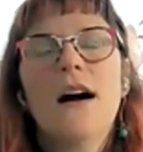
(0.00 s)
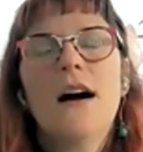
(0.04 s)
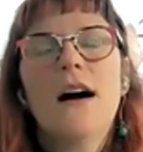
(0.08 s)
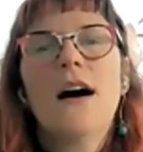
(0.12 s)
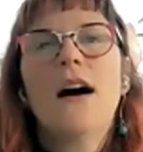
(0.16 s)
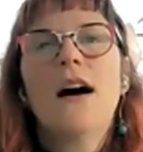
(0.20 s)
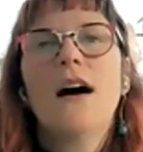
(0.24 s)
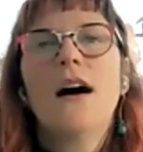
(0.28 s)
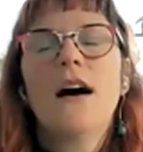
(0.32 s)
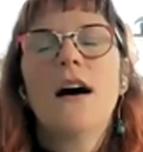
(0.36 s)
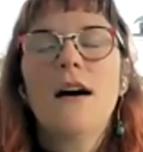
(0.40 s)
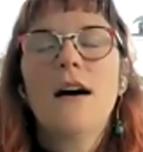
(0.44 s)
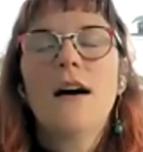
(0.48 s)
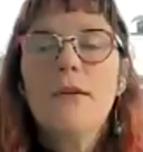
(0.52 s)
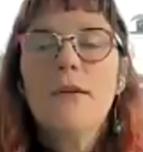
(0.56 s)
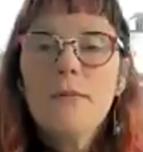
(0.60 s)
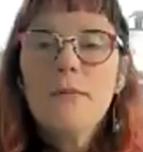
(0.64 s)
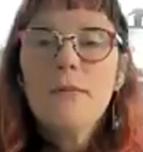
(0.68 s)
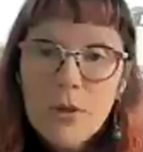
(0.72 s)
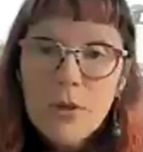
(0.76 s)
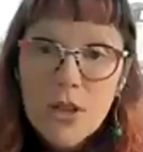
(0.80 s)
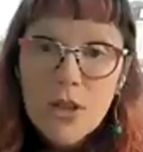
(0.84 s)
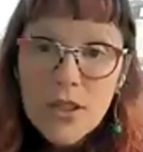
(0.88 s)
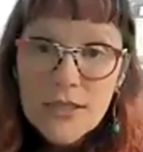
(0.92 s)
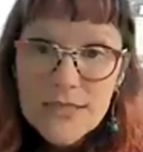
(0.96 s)
a
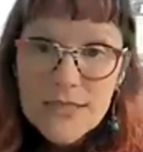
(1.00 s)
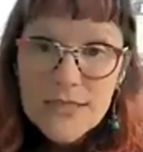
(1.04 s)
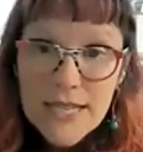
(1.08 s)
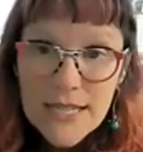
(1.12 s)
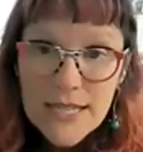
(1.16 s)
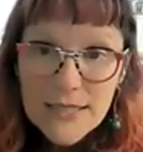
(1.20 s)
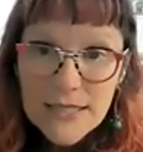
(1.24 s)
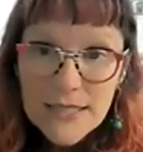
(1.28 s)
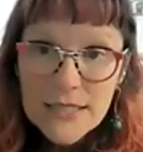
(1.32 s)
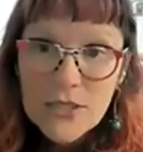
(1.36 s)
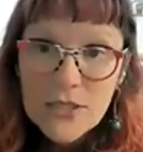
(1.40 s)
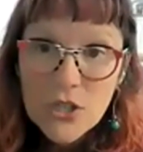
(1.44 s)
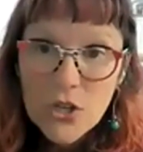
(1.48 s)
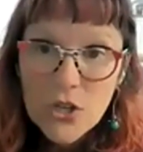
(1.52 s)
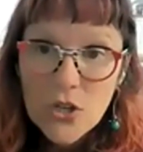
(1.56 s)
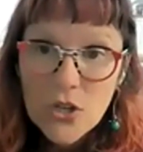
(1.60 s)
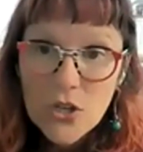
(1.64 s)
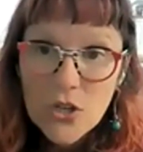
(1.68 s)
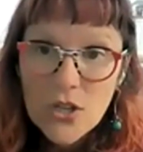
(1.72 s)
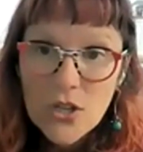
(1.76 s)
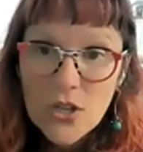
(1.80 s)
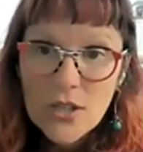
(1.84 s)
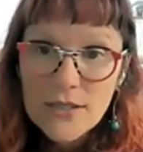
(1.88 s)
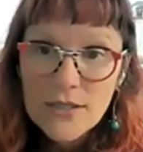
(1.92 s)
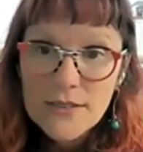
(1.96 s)
humble daily
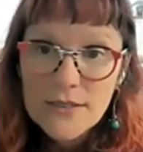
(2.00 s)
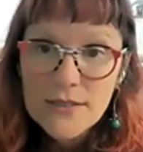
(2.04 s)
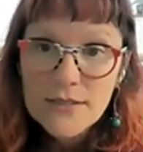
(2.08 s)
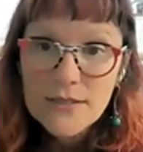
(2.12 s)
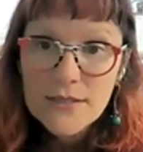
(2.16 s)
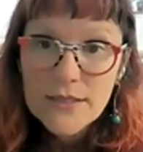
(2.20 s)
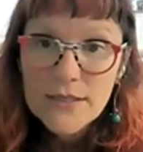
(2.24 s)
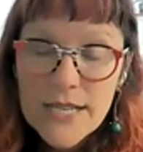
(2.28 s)
goal